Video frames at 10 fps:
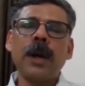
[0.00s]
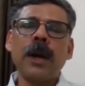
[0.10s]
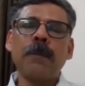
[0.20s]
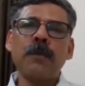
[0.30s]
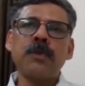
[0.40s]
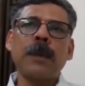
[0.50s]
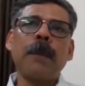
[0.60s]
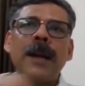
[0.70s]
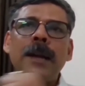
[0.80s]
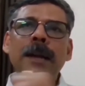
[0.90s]
Professor
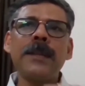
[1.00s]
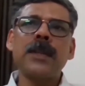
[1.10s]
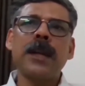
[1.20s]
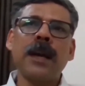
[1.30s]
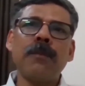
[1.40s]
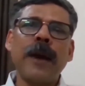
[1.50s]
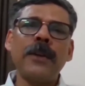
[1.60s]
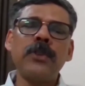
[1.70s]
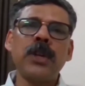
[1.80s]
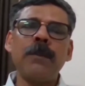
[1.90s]
Pandey's
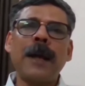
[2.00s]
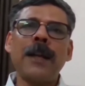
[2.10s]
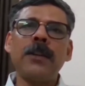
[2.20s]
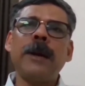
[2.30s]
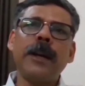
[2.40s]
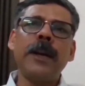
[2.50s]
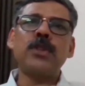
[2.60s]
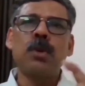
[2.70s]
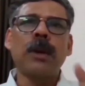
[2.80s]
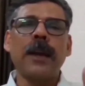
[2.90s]
financial management,
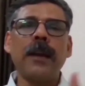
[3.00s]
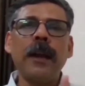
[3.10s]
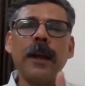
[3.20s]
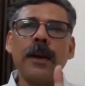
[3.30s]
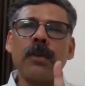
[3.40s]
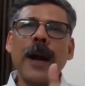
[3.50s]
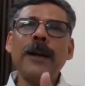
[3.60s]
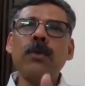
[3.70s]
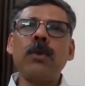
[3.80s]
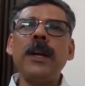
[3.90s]
it's okay. Try
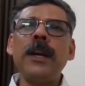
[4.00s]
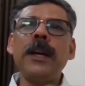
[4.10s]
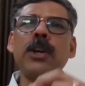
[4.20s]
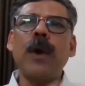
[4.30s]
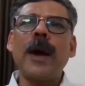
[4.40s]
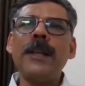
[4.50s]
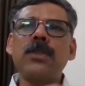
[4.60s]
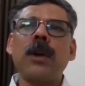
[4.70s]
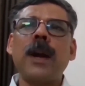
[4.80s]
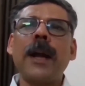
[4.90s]
to read it twice,
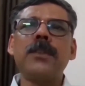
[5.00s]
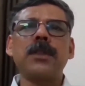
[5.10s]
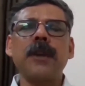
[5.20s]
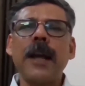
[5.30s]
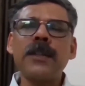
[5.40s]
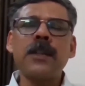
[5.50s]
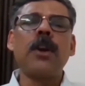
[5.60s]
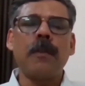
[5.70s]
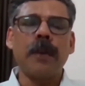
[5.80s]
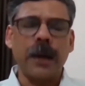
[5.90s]
thrice as a
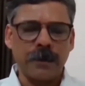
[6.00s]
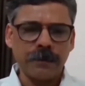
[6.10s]
novel.